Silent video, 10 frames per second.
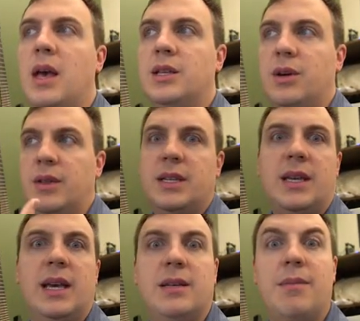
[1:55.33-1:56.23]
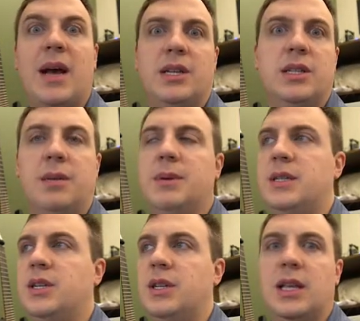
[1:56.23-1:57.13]
And so in this case, it matches the
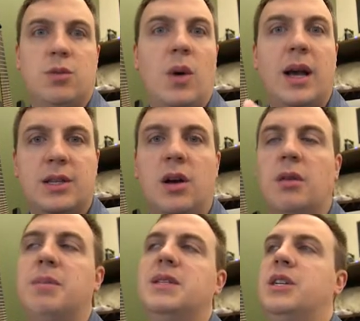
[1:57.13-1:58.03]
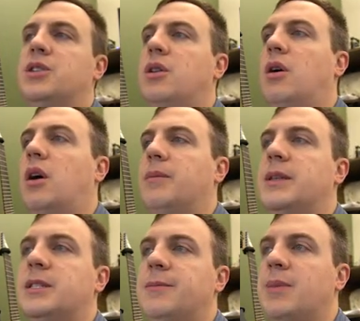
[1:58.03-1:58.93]
position. That's why it's called positional
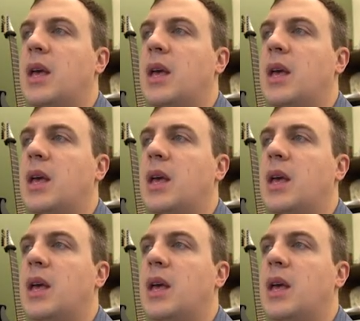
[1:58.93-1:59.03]
arguments.